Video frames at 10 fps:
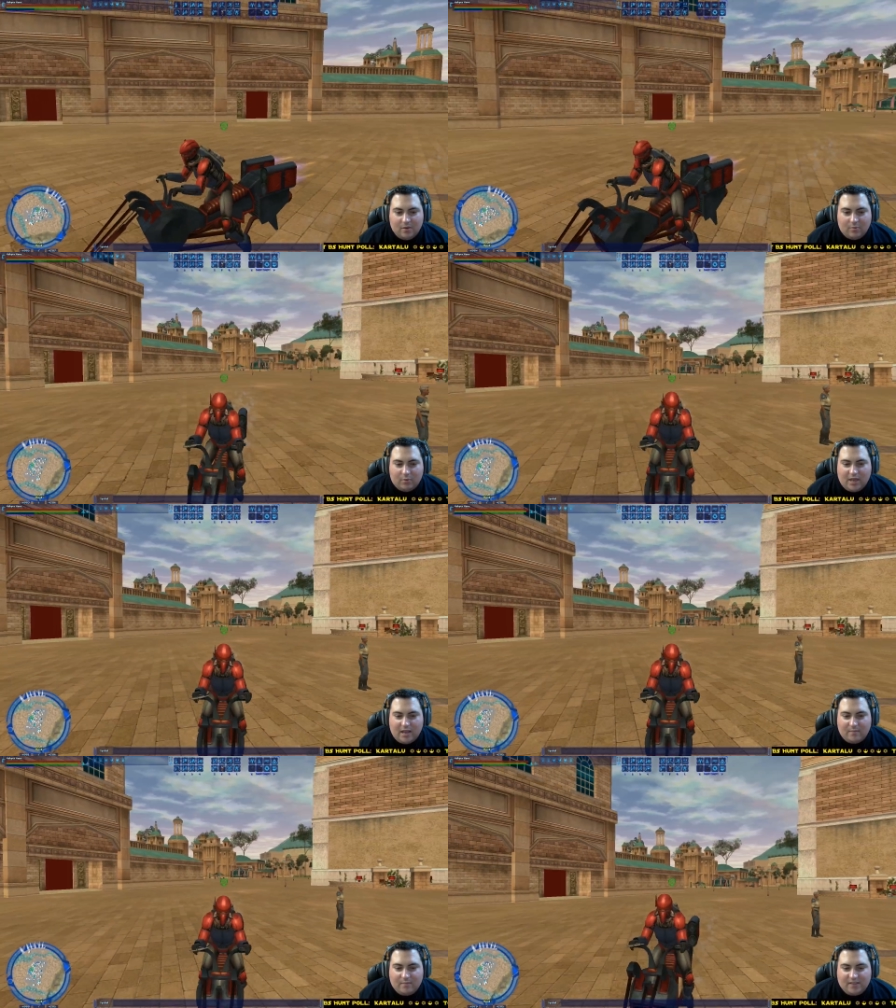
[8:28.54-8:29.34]
But
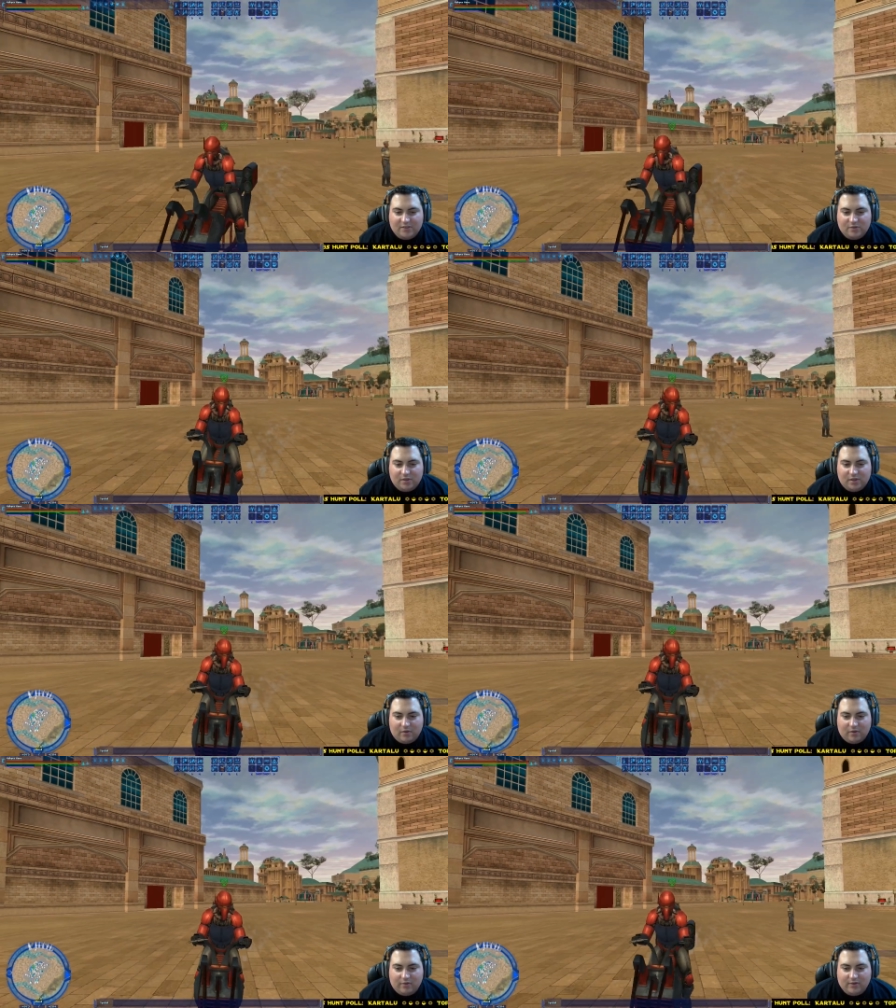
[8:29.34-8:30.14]
yeah, that's really
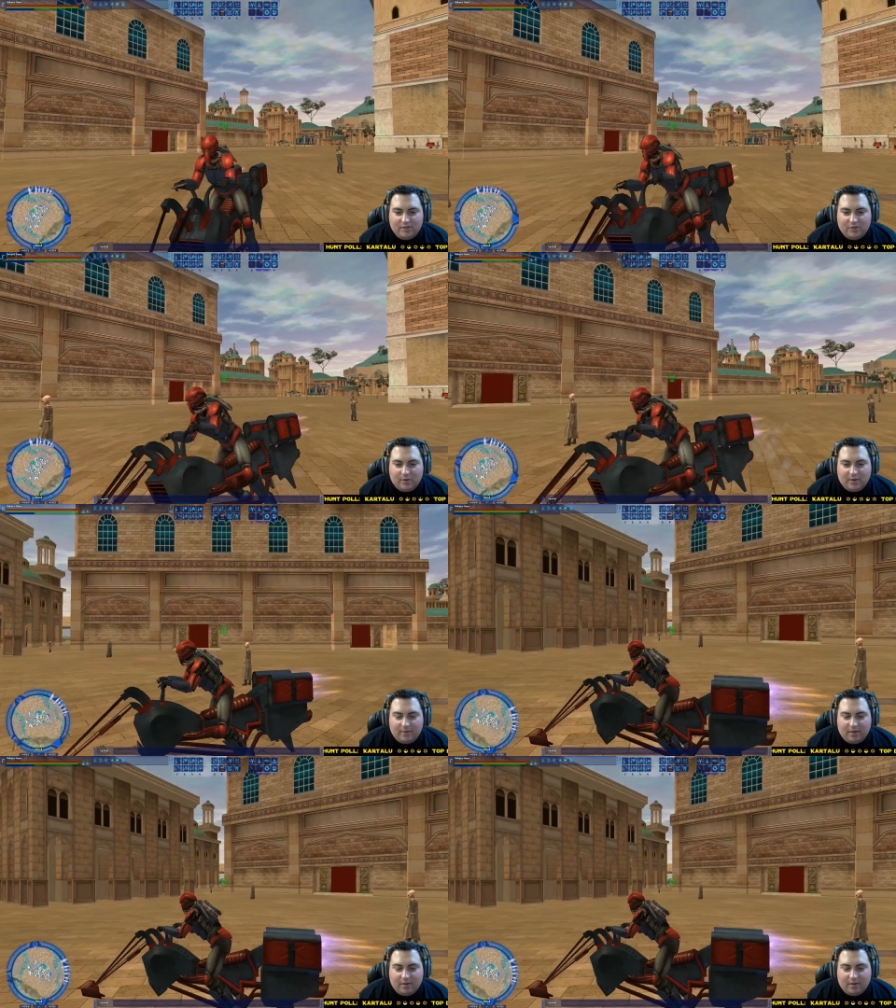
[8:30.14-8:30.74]
all there is to it.